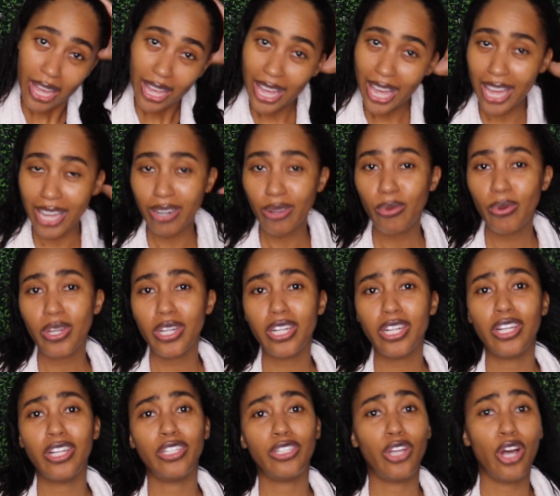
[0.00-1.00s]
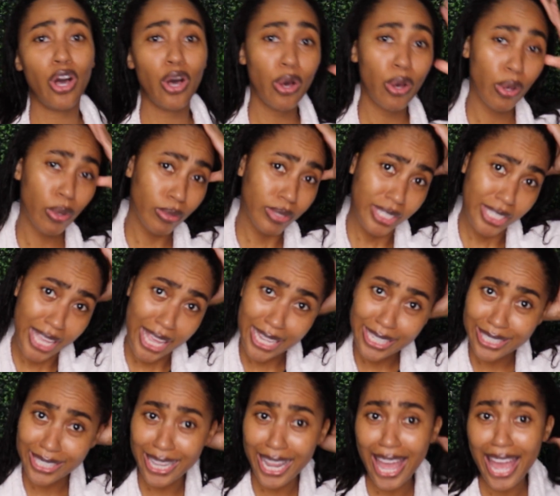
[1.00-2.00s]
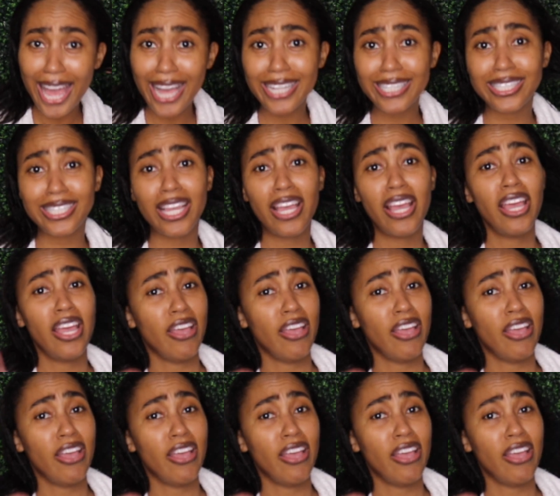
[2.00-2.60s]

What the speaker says: Kind of want to go Texlax.